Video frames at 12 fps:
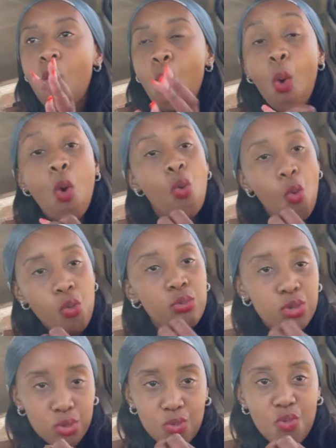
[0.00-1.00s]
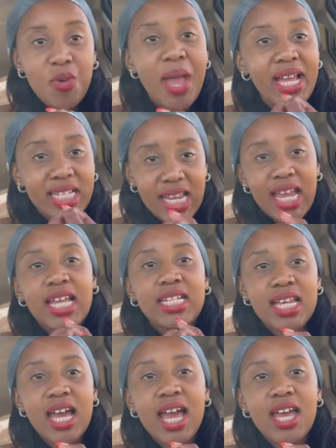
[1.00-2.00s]
we are
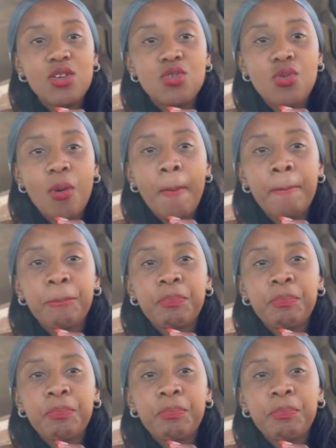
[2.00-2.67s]
Ted, you know,